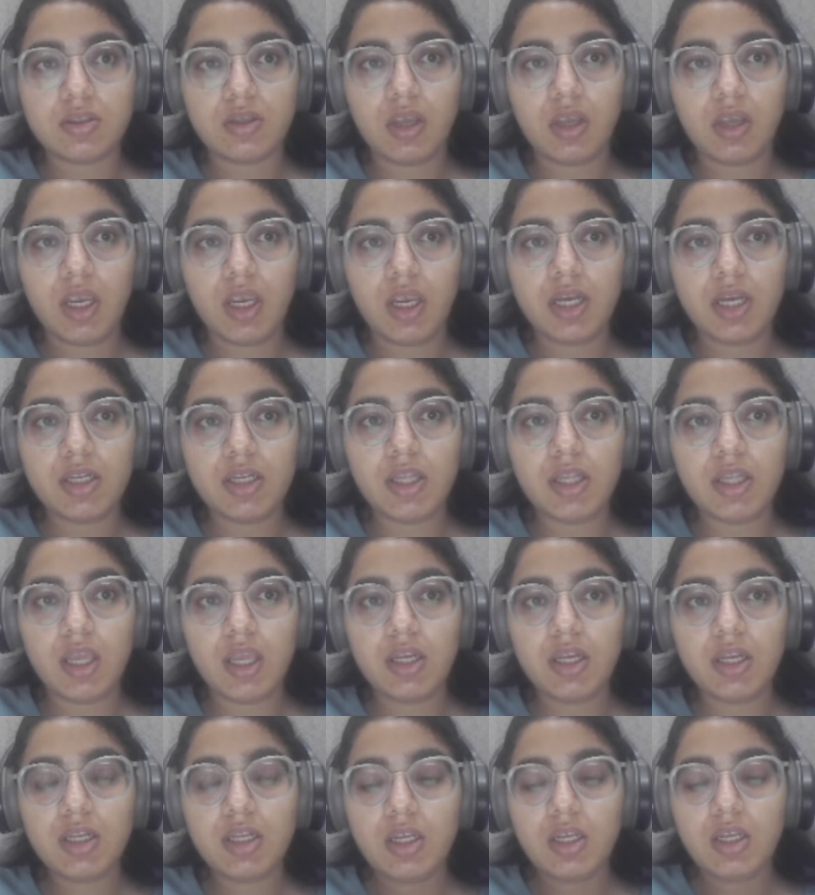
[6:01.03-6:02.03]
and
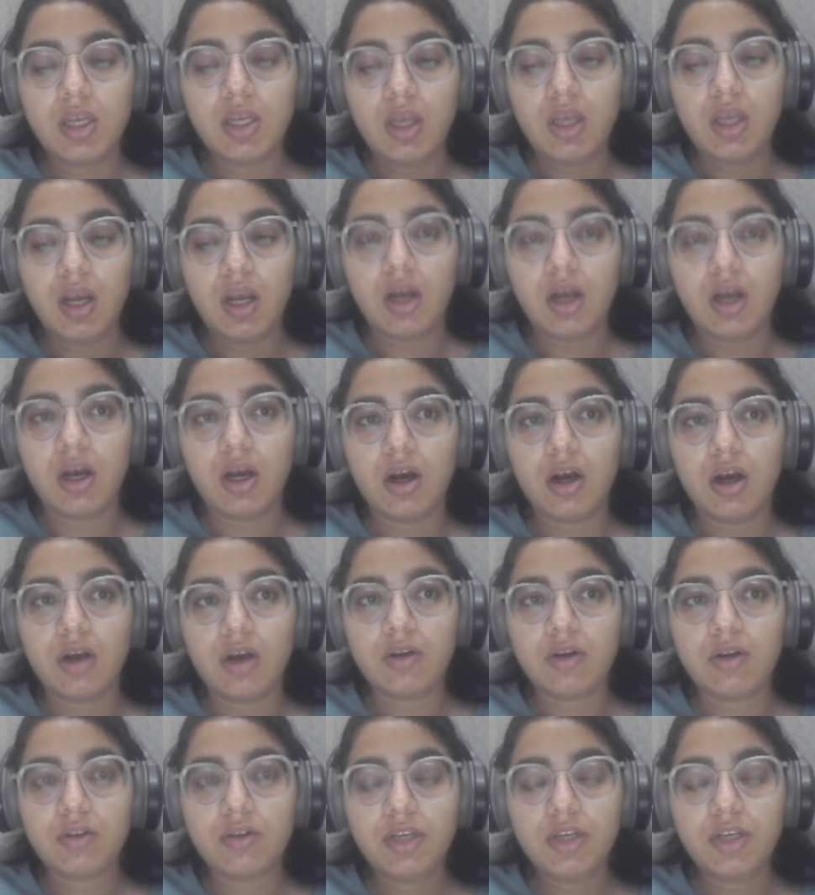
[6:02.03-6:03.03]
then
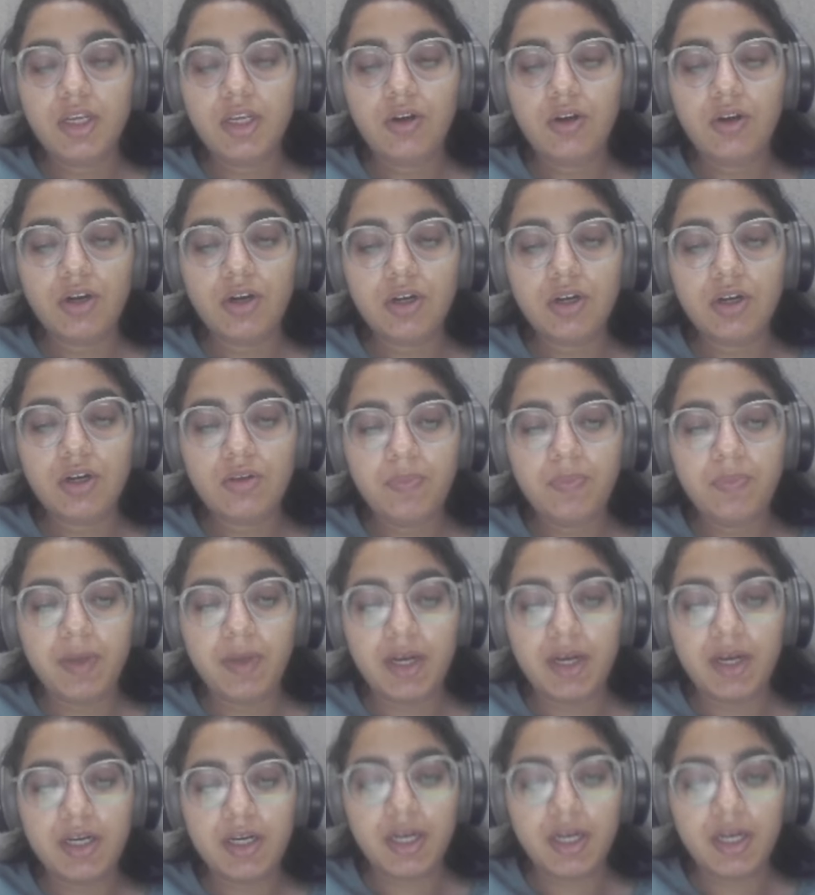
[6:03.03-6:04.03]
in order to
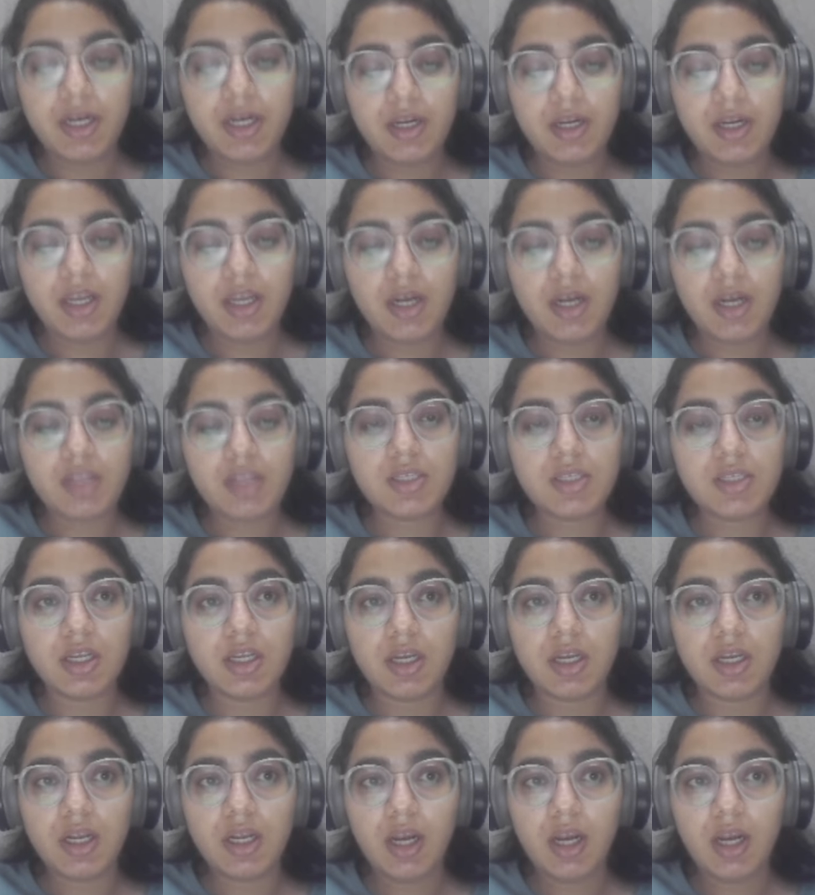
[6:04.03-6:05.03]
print it in a
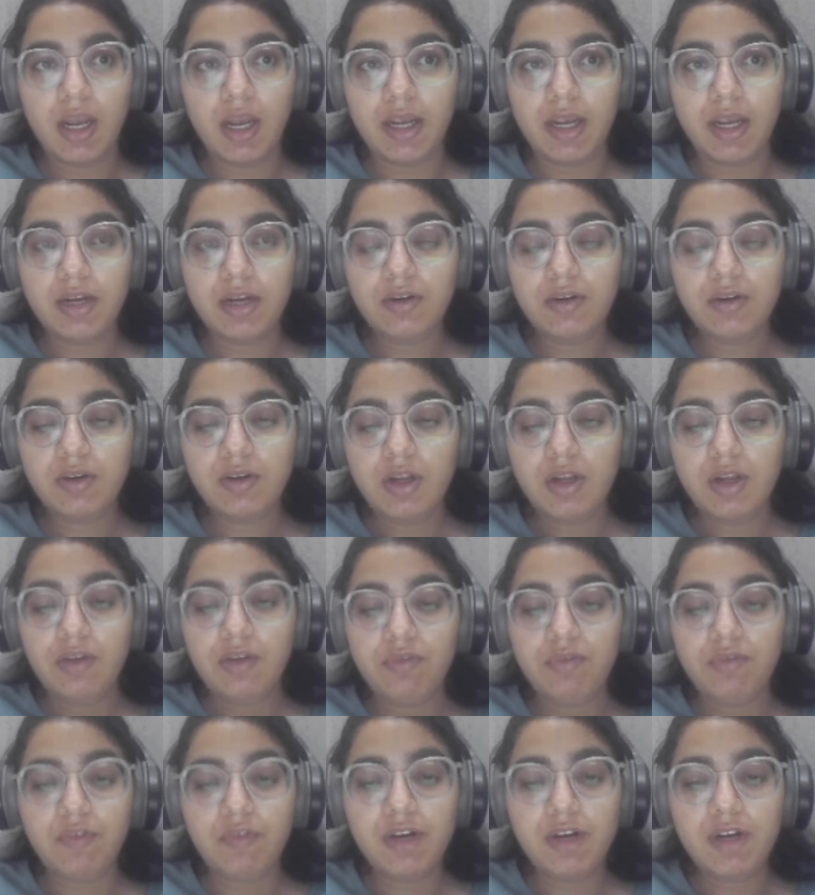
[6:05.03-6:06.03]
single line,
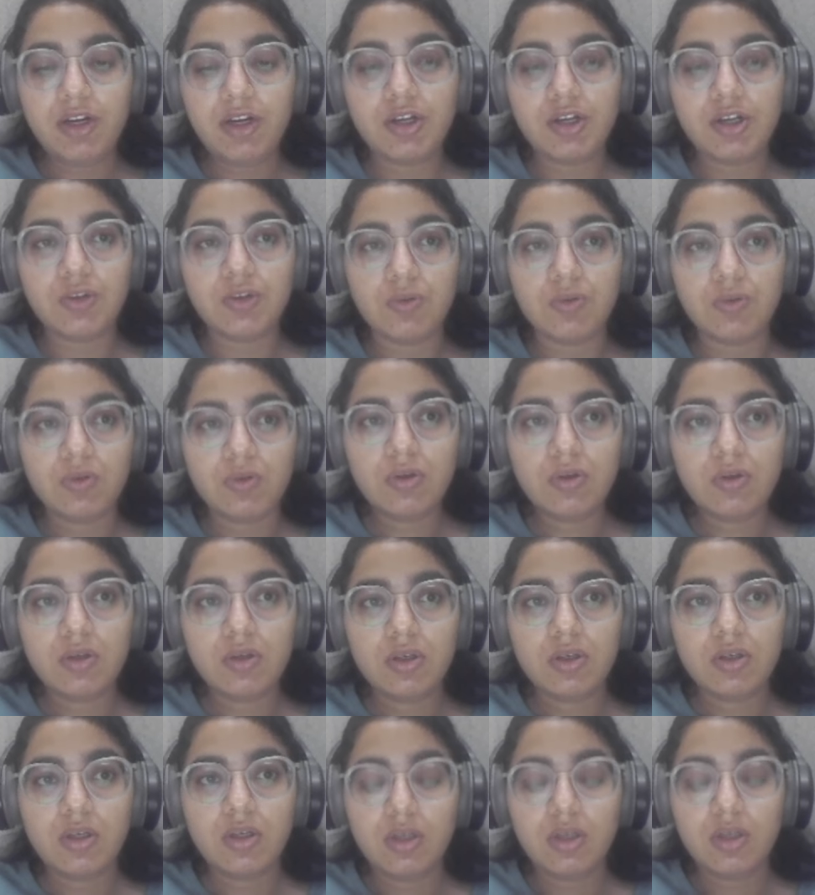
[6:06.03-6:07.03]
we will do
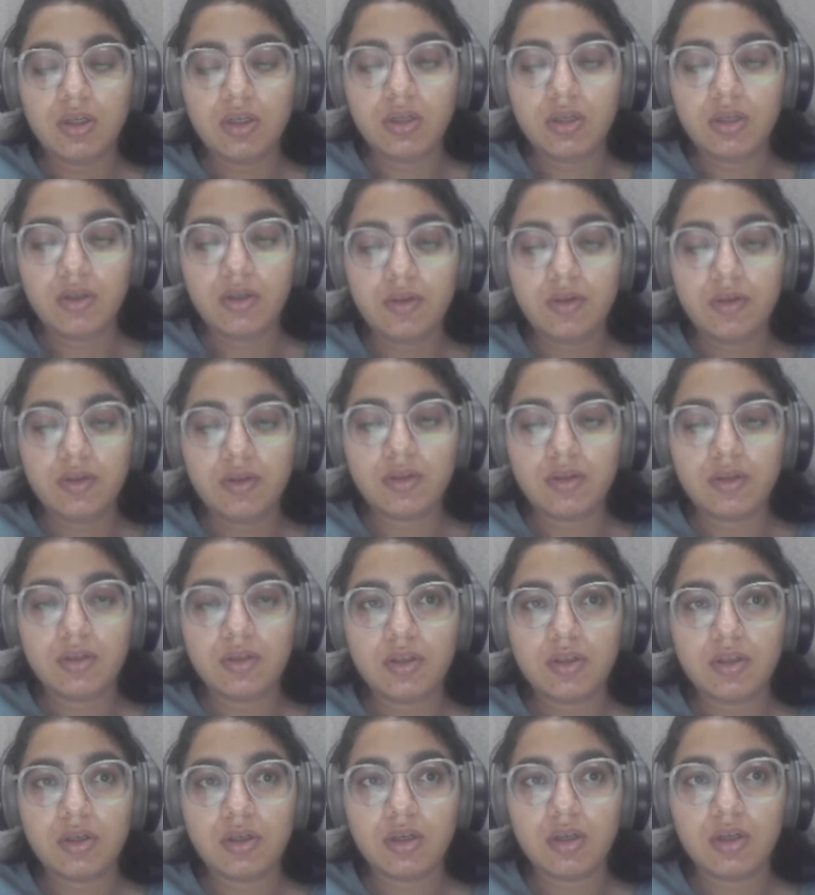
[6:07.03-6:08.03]

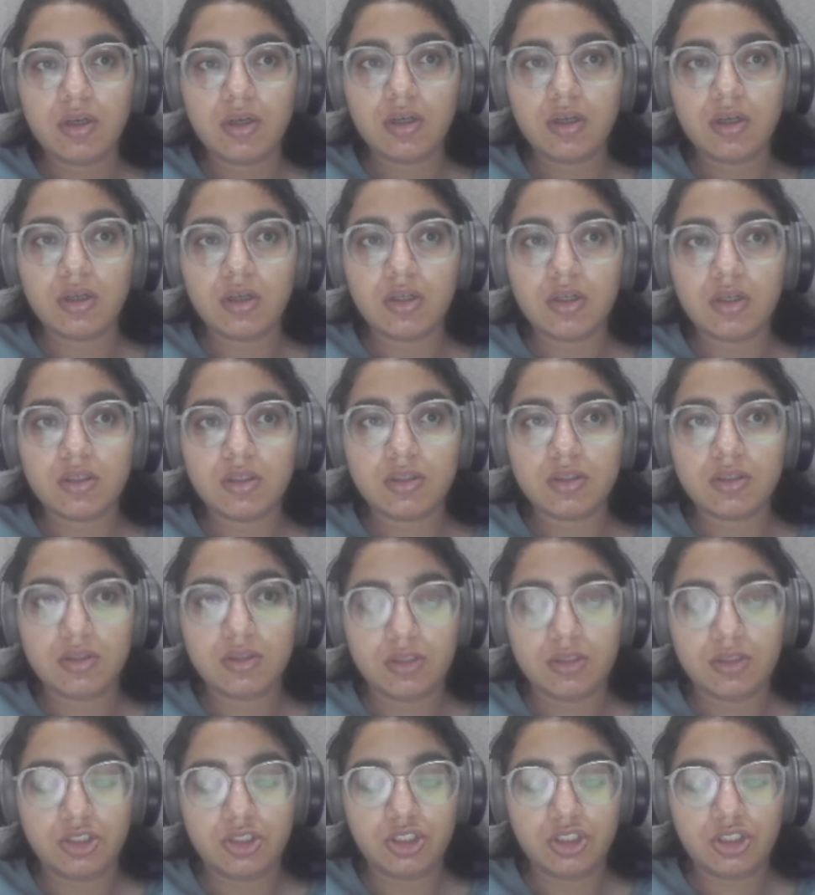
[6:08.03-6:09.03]
uh,
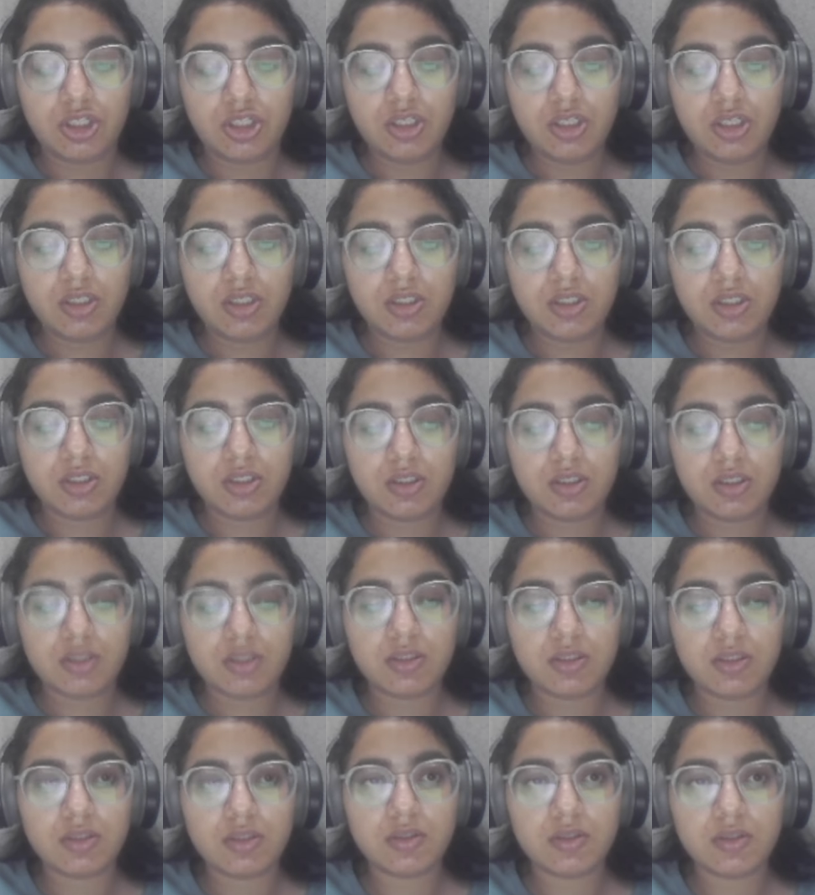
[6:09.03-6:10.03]

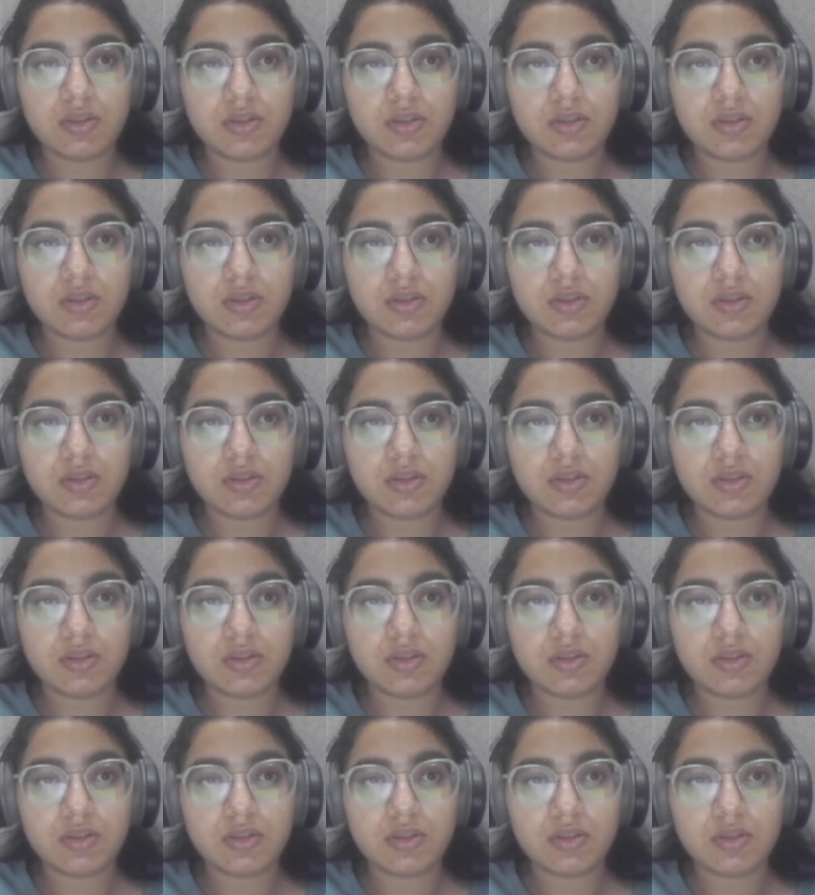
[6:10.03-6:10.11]
just,